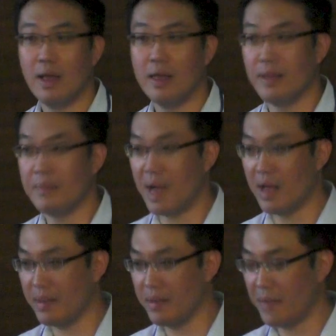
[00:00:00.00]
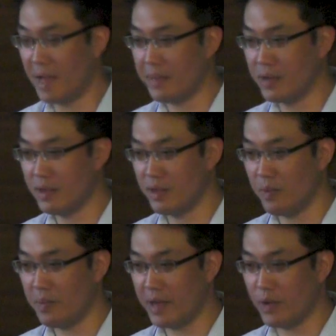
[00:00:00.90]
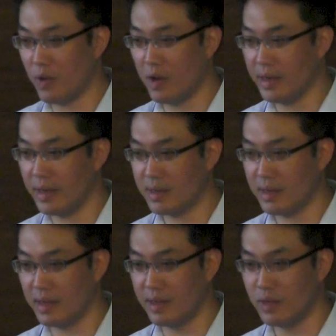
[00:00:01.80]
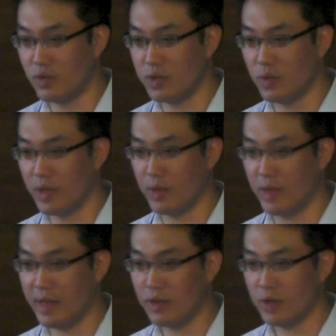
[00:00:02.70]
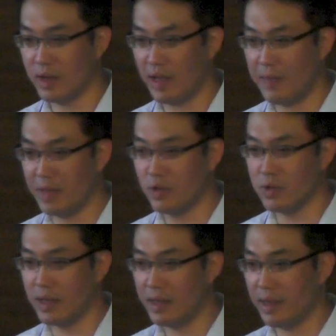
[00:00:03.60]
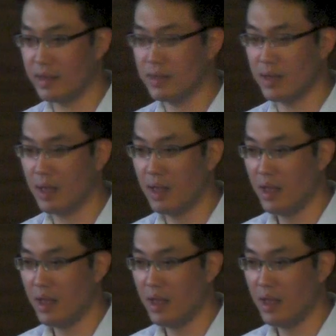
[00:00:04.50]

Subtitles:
And then my personal background is in gene regulation, epigenetics.